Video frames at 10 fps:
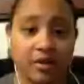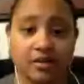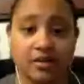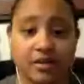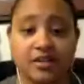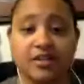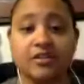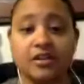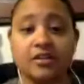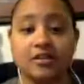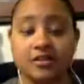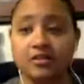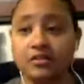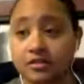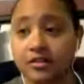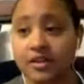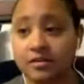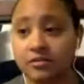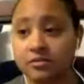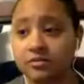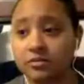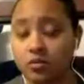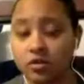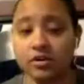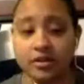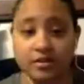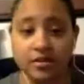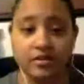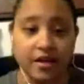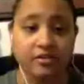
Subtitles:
did anything that warranted their death.